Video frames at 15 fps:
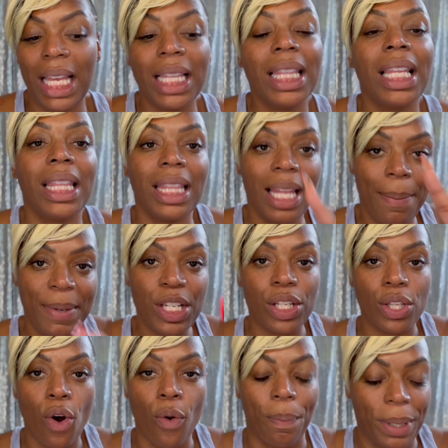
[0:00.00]
Let me
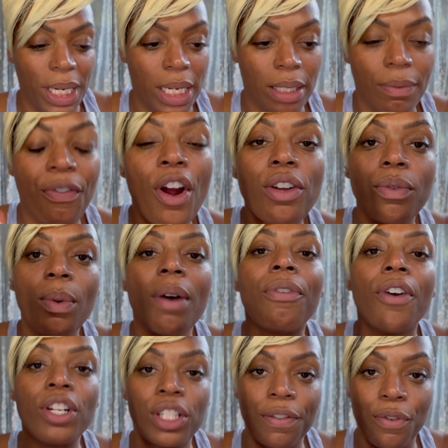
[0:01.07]
just open it.
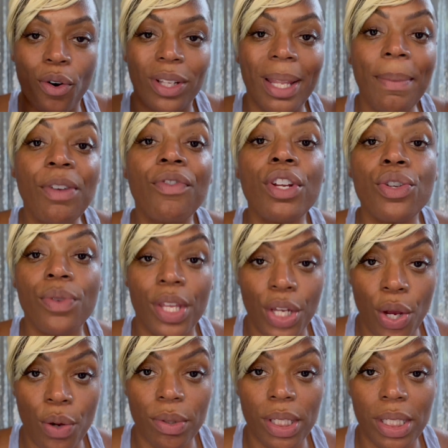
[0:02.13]
First of all, let me read you the
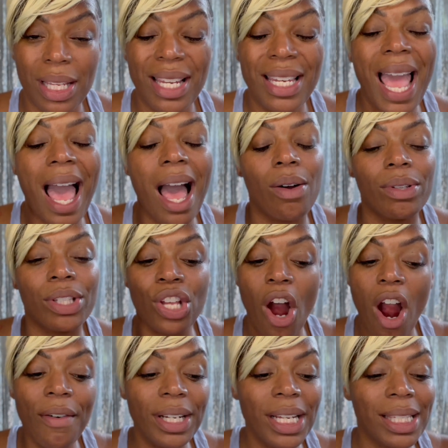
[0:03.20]
notes. Now,
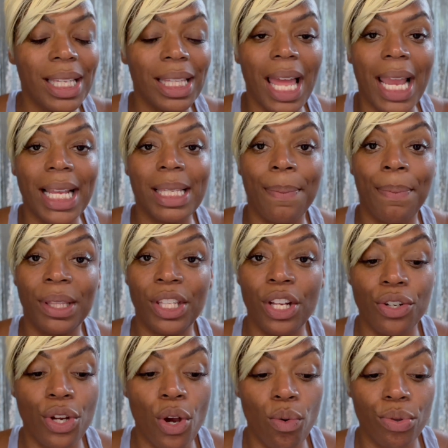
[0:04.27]
Zara doesn't like to put
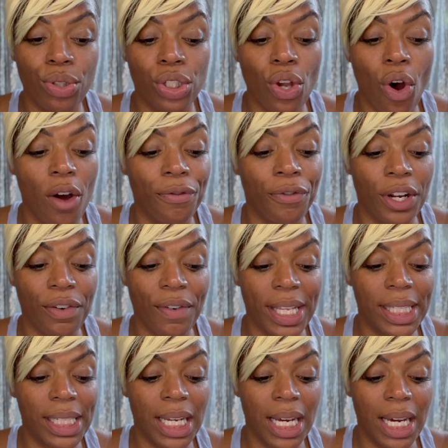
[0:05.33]
their notes on
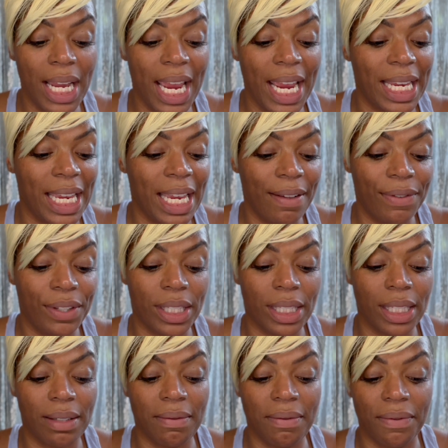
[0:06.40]
Fragrantica. It gives
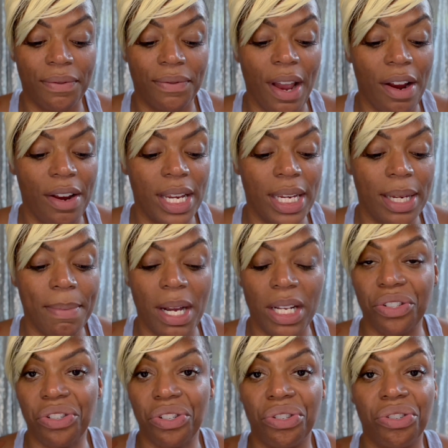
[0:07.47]
very
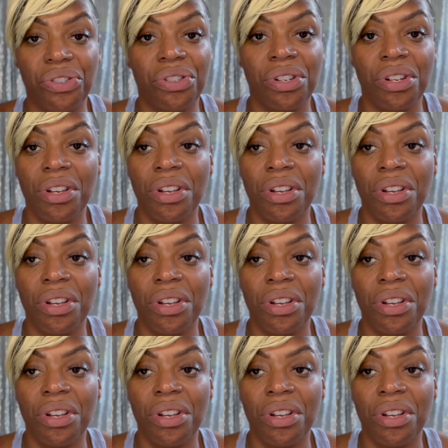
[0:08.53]
much,